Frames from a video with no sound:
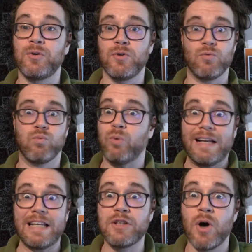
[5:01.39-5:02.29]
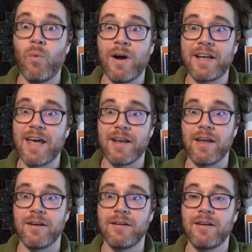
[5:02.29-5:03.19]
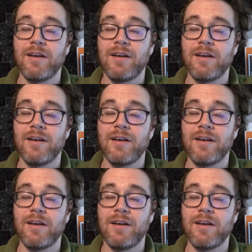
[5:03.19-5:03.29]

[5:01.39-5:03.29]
you really don't want to get in,